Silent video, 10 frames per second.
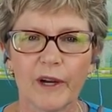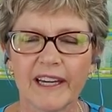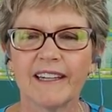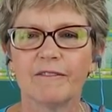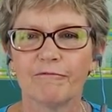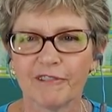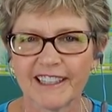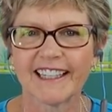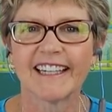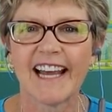We
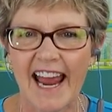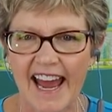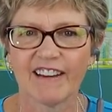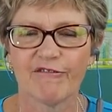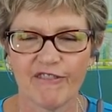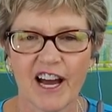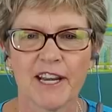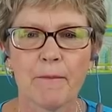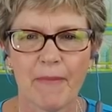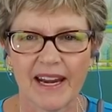really had
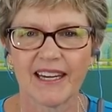fun